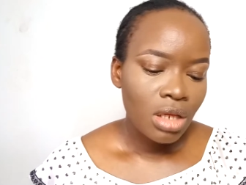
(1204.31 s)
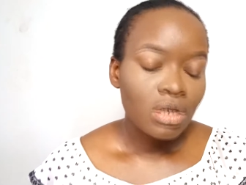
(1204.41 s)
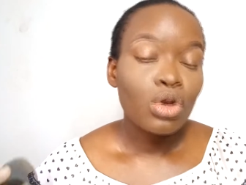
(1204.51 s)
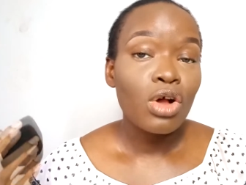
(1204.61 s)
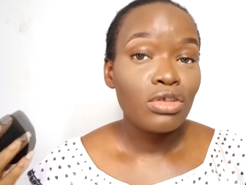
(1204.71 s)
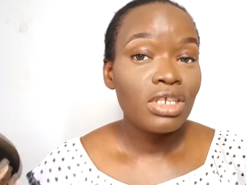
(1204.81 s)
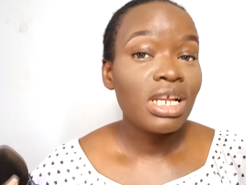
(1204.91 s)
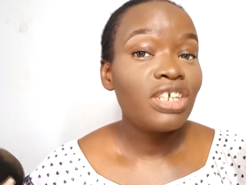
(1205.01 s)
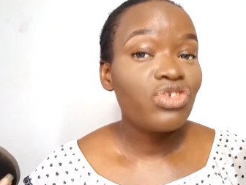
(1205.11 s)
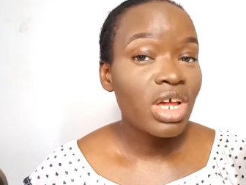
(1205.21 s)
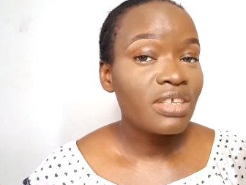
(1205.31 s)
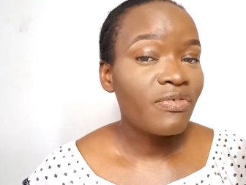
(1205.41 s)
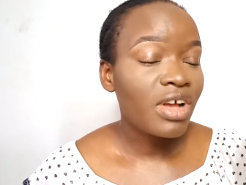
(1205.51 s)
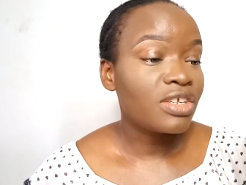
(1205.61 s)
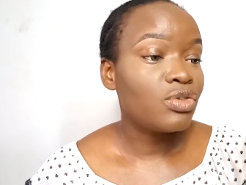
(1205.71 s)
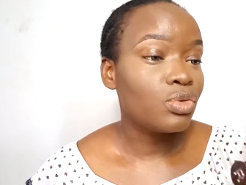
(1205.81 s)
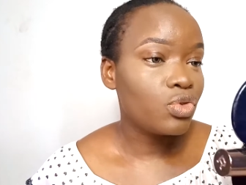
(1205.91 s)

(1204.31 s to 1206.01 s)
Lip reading: The concealer dries fast though,